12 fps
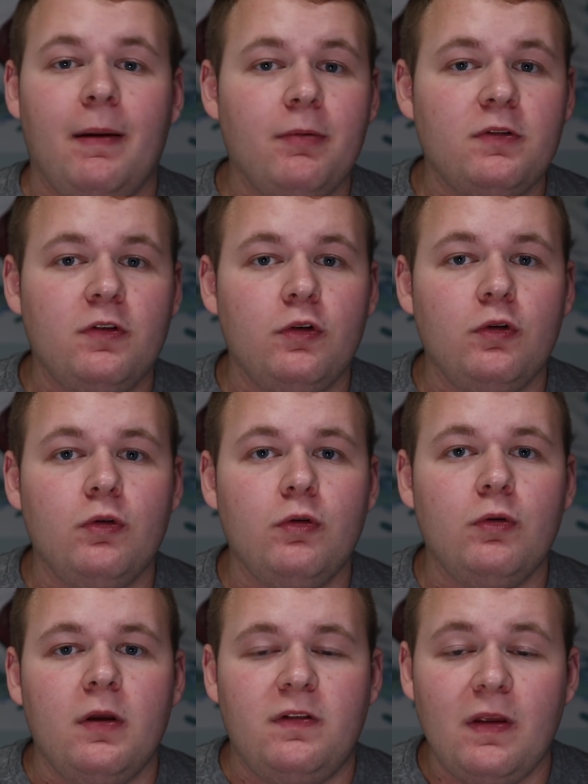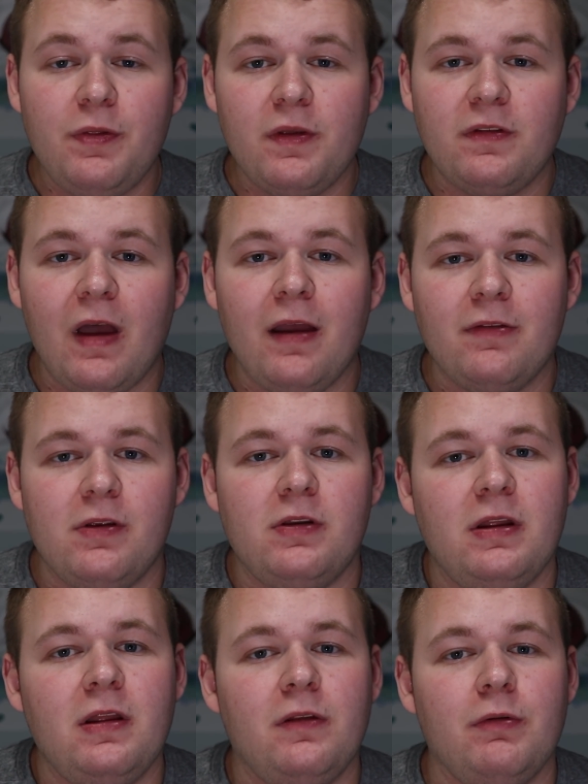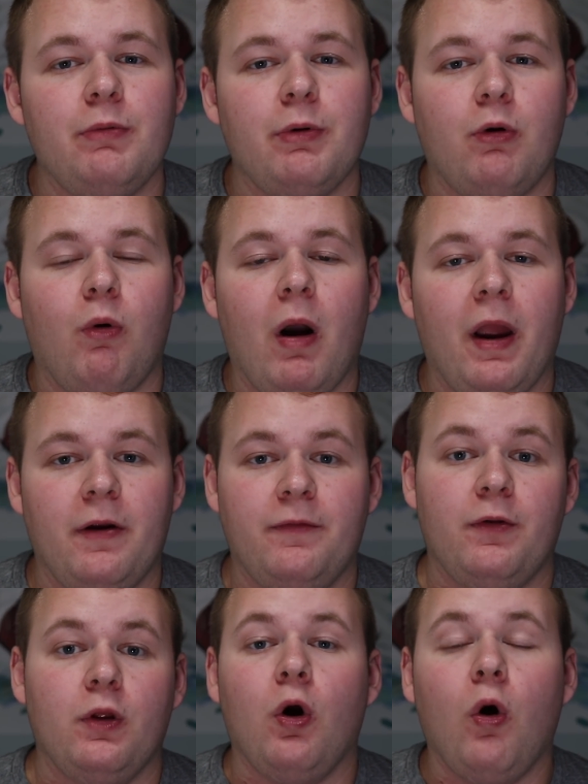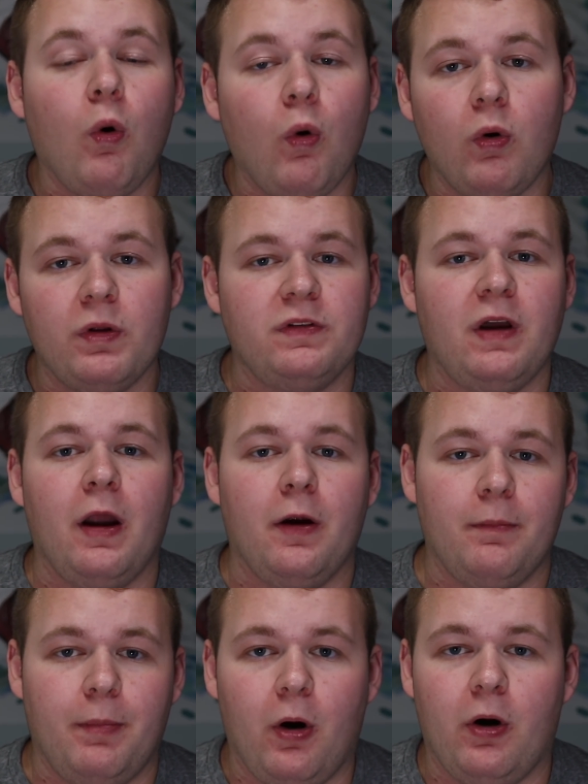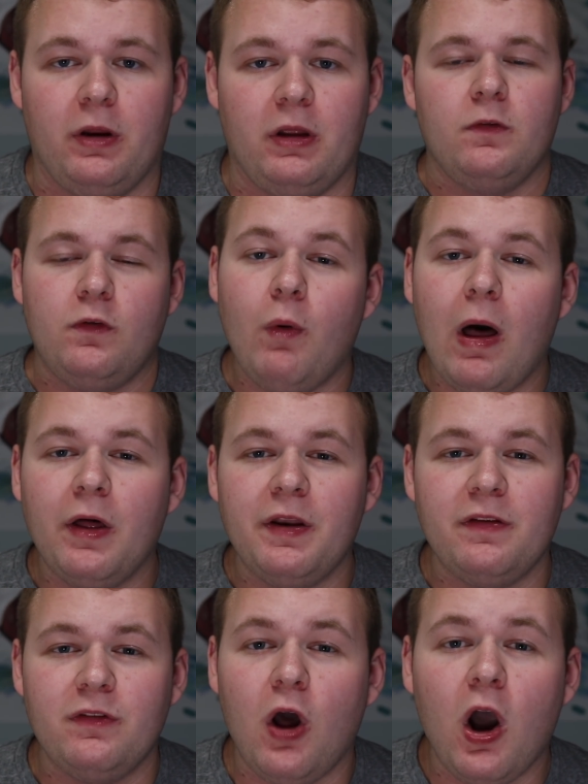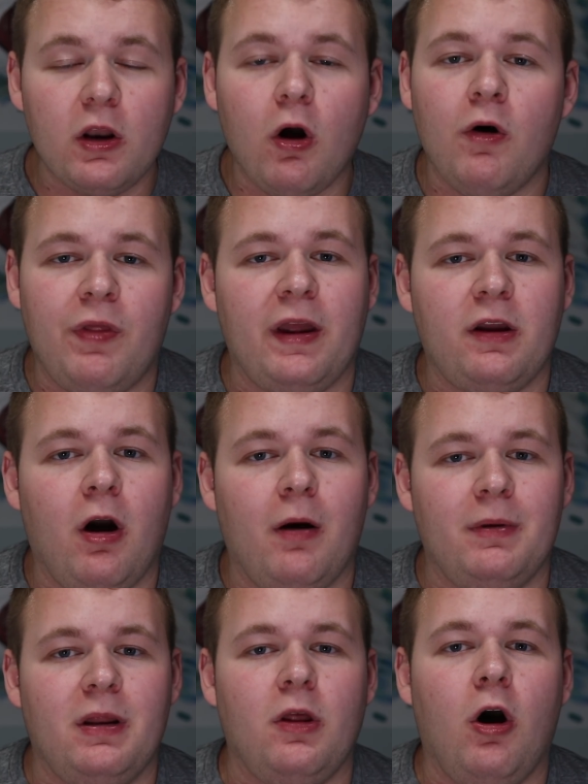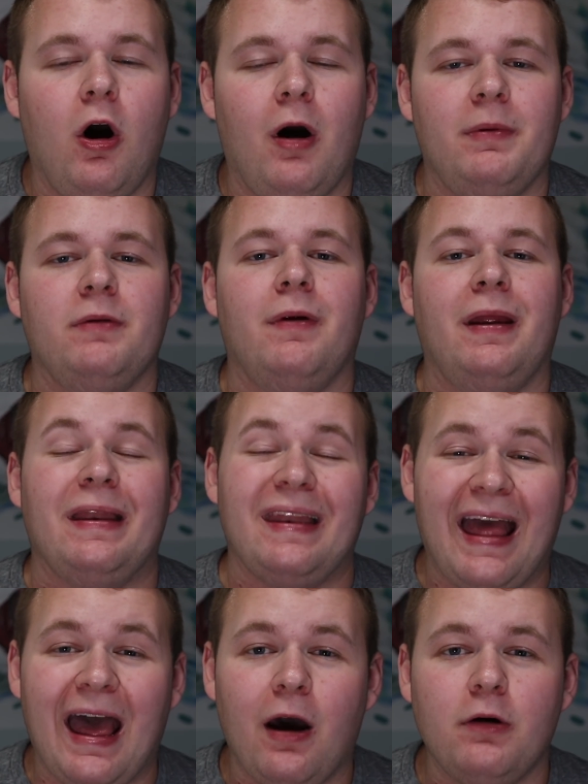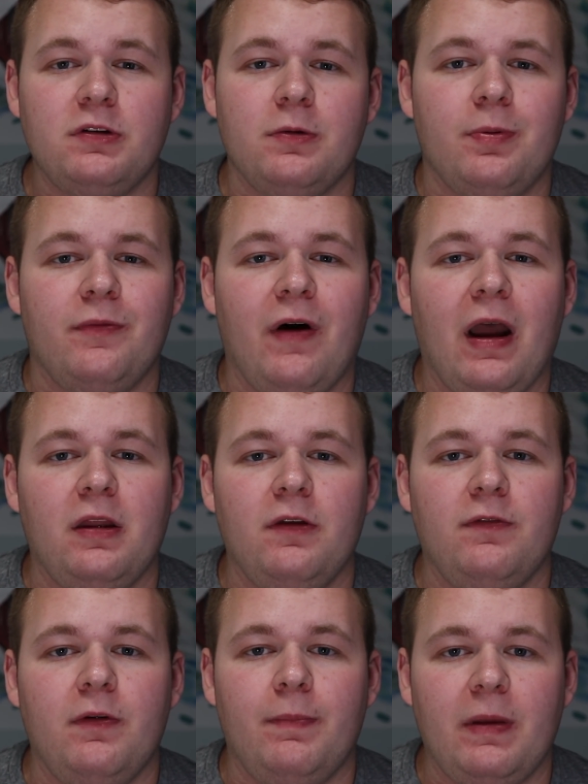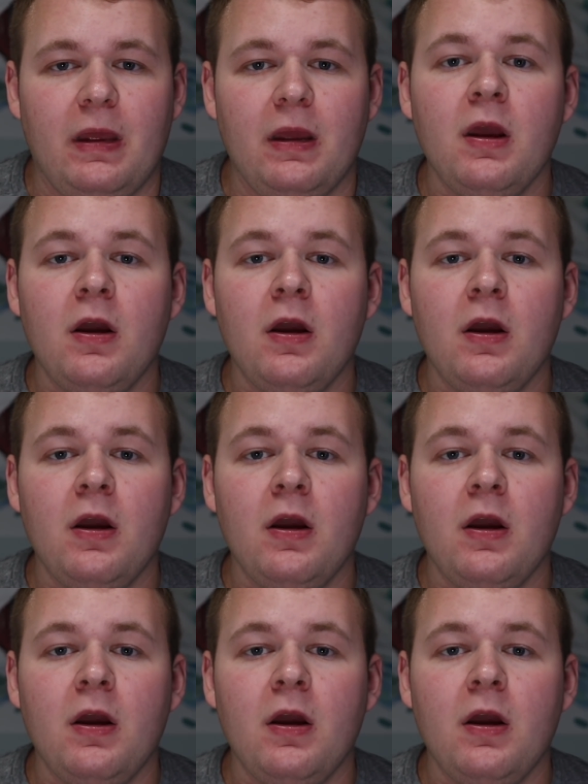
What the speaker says: able to synthesize the D3 required for their whole entire body. So while it is not all that common in the hobby right now to provide UVB